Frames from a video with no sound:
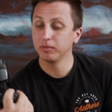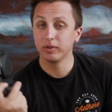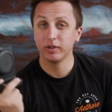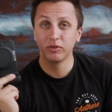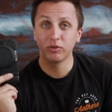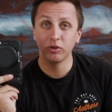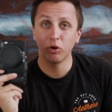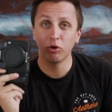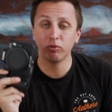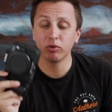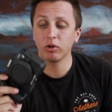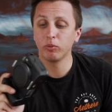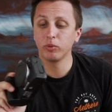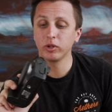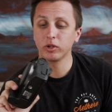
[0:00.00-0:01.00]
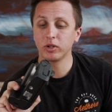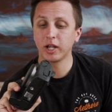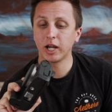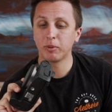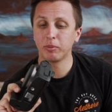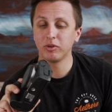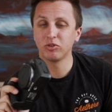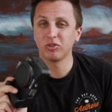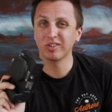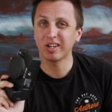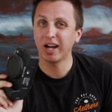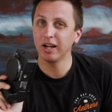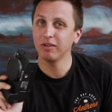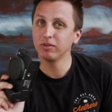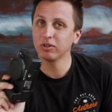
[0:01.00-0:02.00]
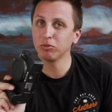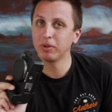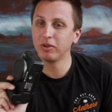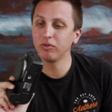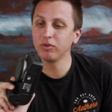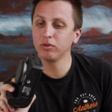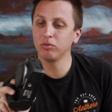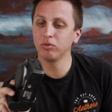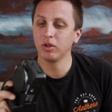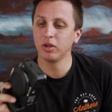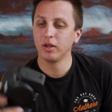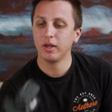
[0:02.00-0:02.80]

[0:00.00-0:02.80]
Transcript: it's an overall really good camera. It's just kind of expensive,